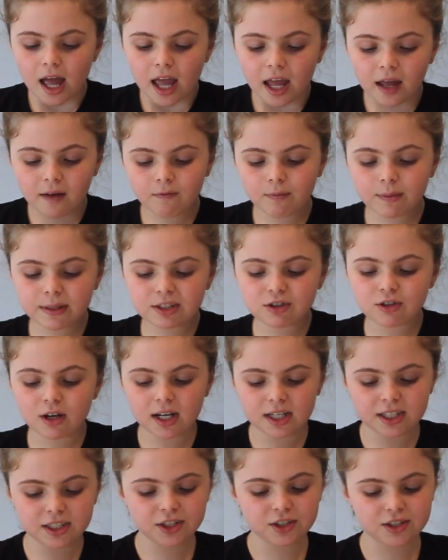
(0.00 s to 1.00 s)
If we
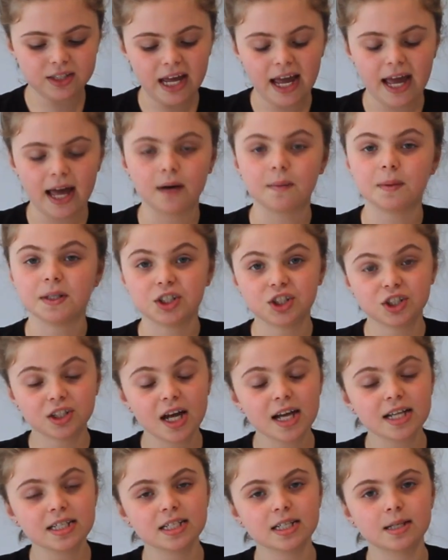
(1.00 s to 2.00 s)
try to use air which
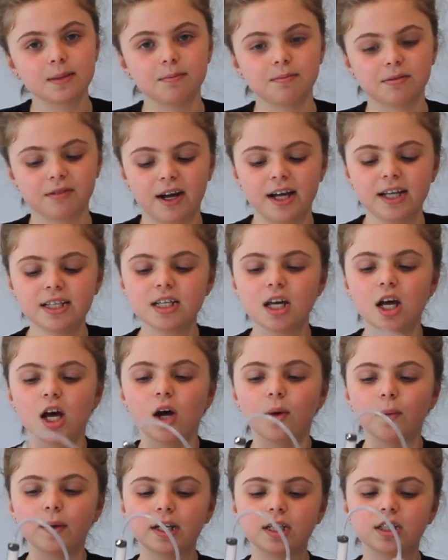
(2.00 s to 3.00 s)
does compress,
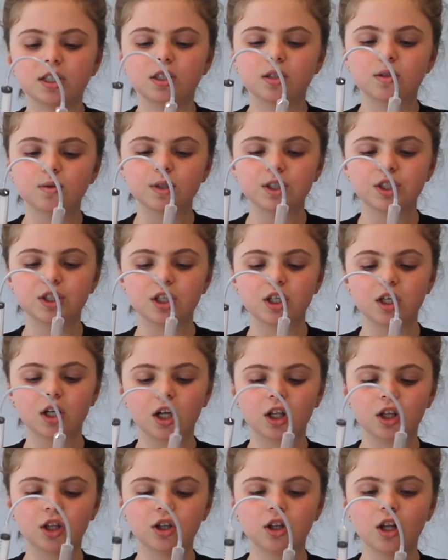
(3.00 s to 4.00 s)
we can squish it
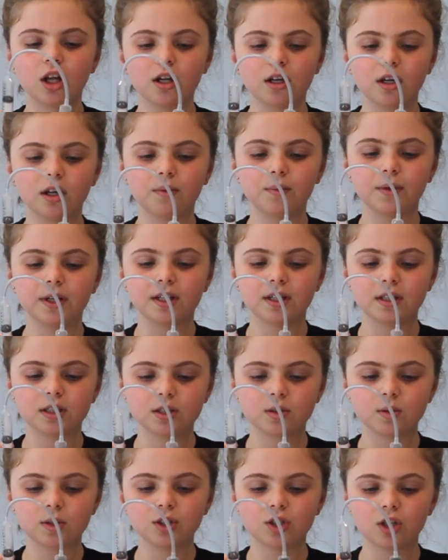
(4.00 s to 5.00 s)
a
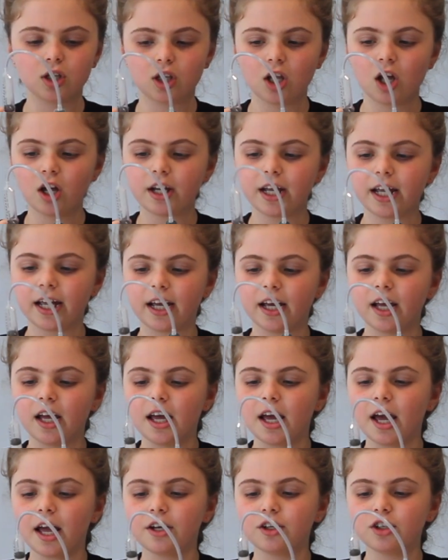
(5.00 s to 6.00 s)
lot here
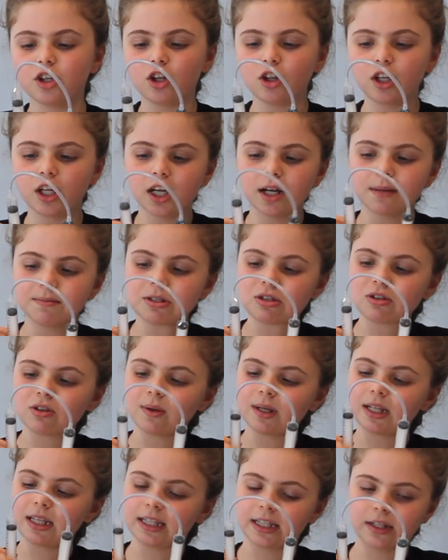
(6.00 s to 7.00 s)
and it only comes
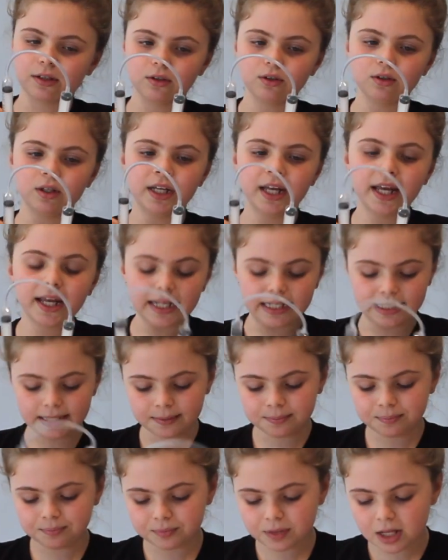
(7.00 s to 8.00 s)
through a little here.
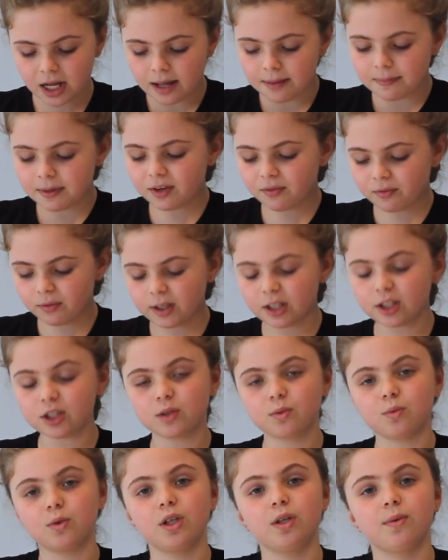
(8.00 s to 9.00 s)
And if we
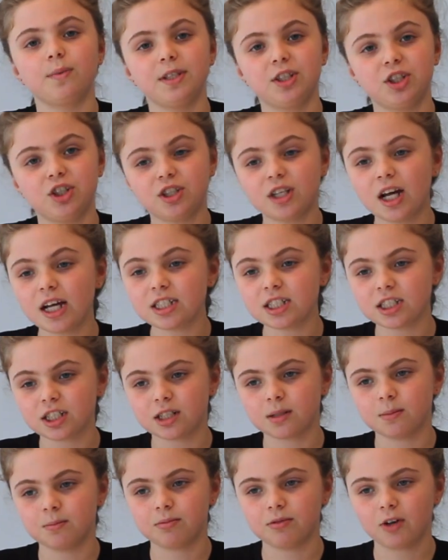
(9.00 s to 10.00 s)
use water which
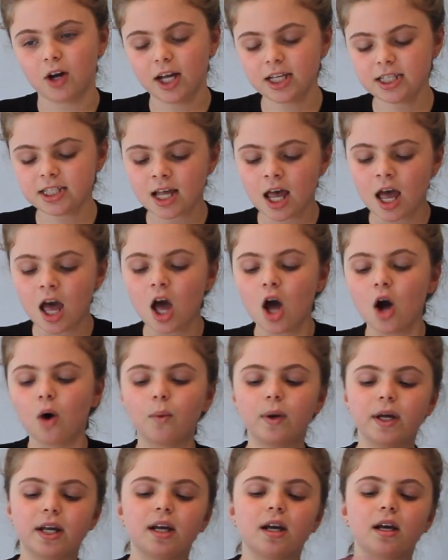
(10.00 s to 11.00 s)
doesn't compress,
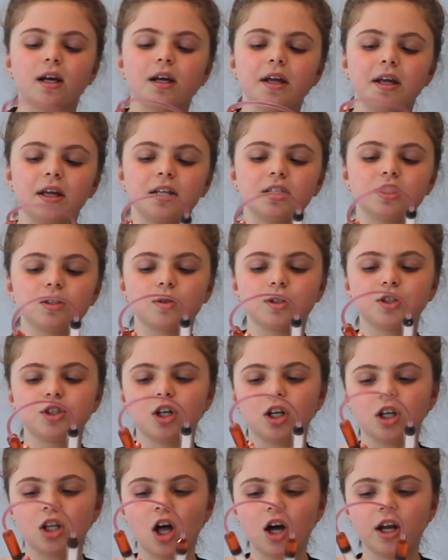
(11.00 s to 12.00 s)
we can squish
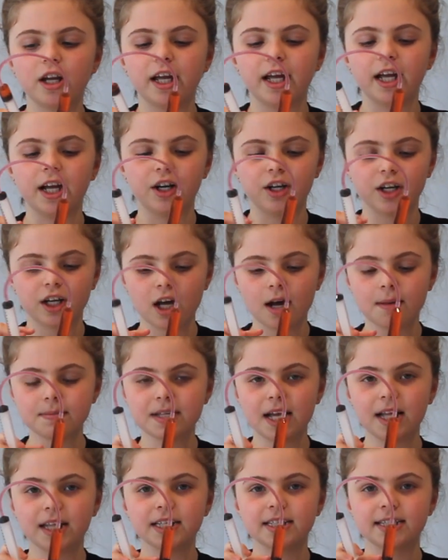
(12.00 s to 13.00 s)
it a lot here and it comes
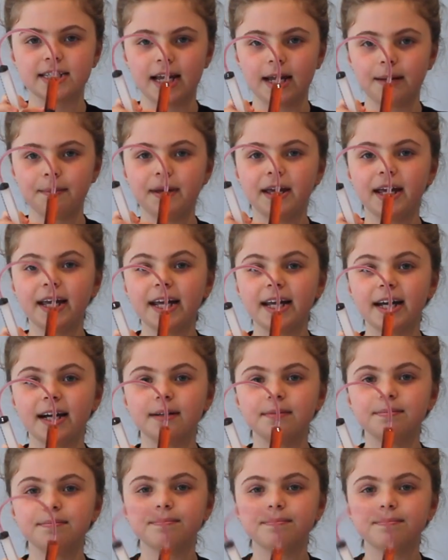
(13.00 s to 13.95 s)
out the same here.